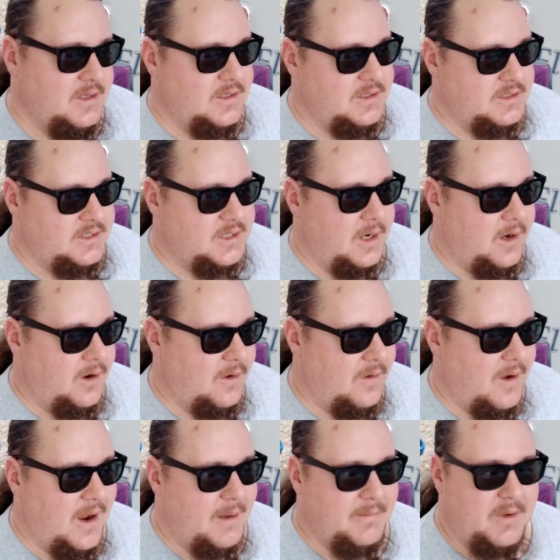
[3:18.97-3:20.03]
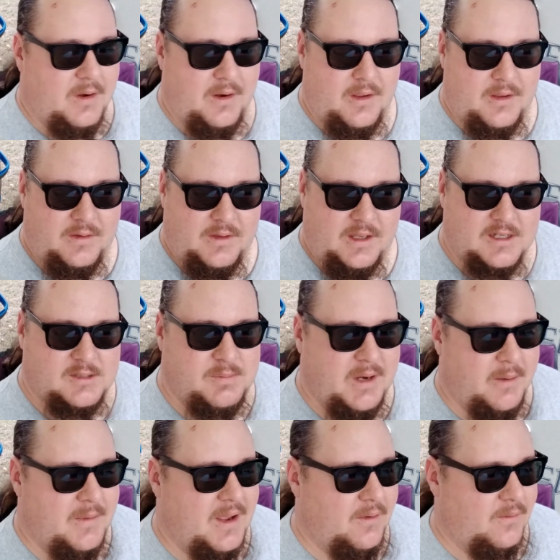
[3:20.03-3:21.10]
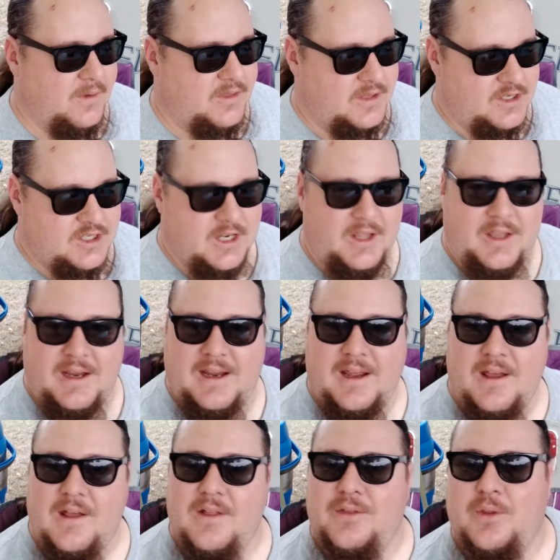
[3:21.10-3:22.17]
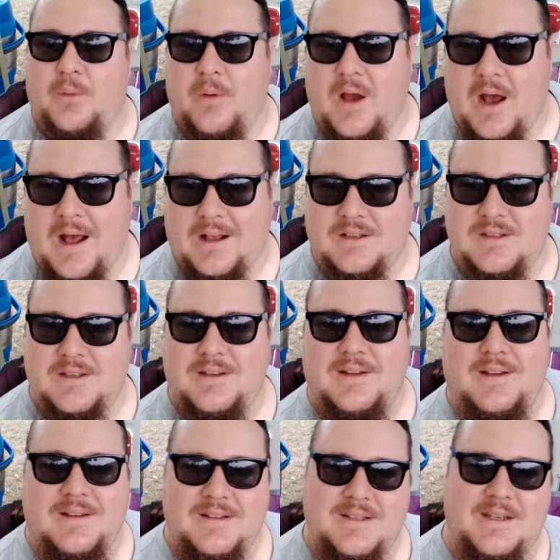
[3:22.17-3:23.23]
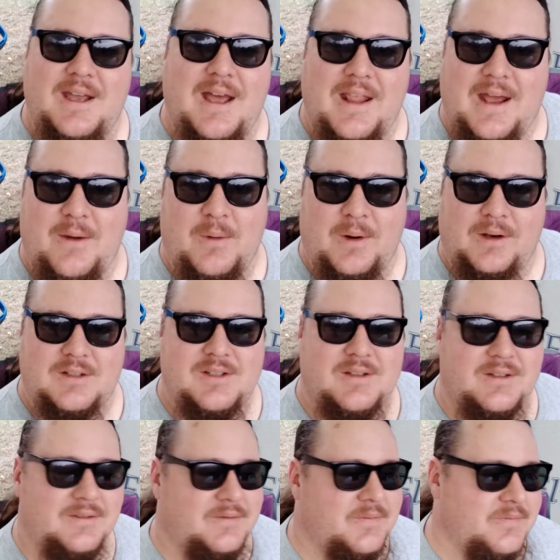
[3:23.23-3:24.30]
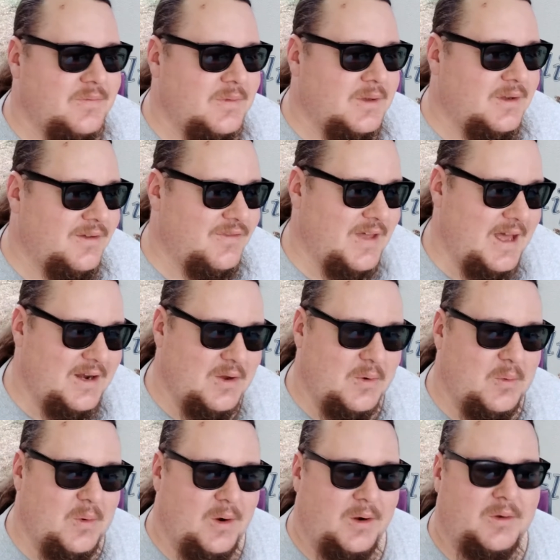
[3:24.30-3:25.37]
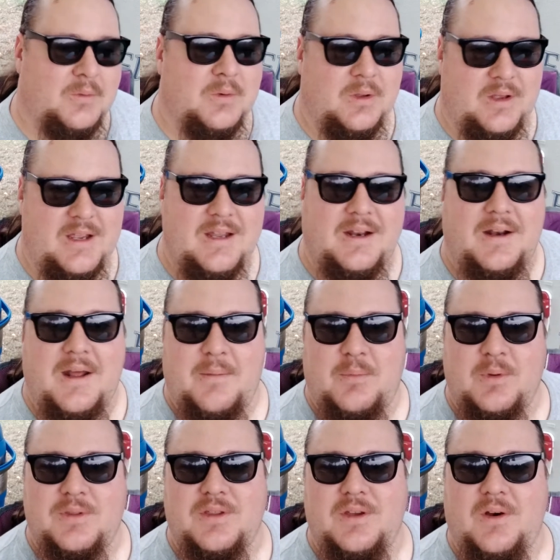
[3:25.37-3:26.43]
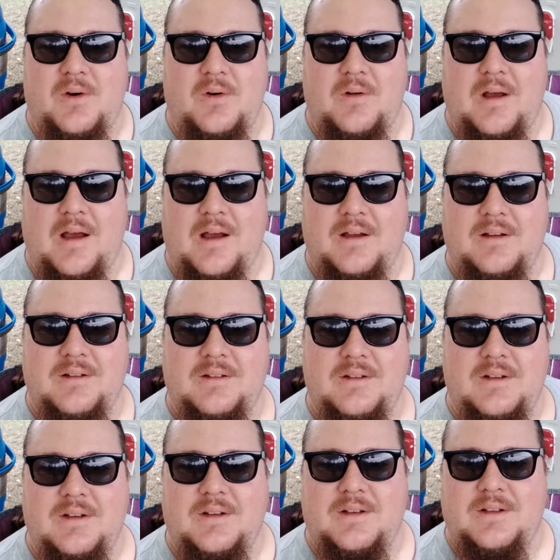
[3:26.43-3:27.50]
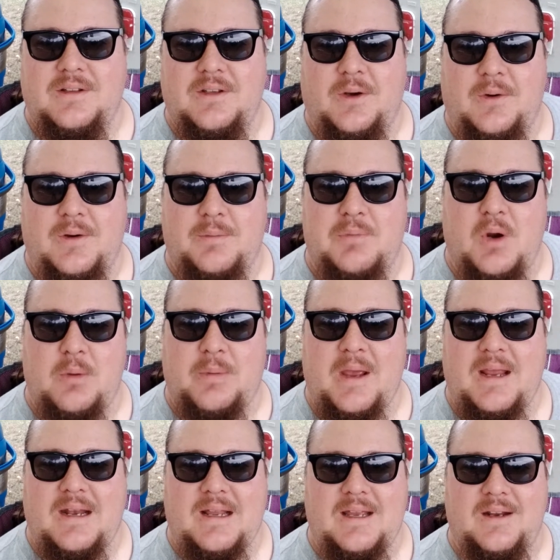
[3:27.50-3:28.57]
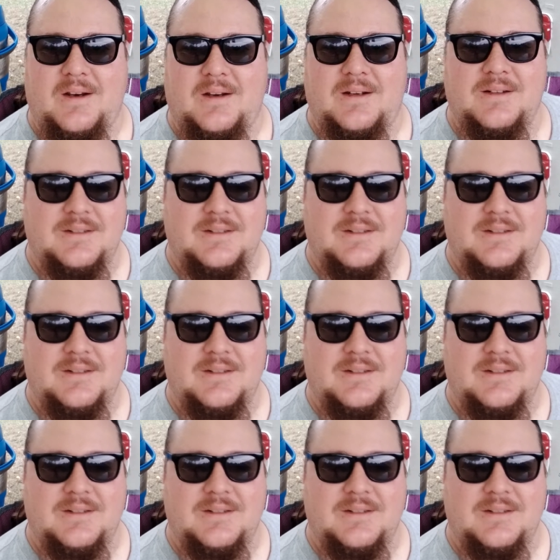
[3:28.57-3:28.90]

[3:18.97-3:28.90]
So, I'm going to experiment with the chili, the rocks, see how that works. If that don't work, we'll heat it up with the old propane heater.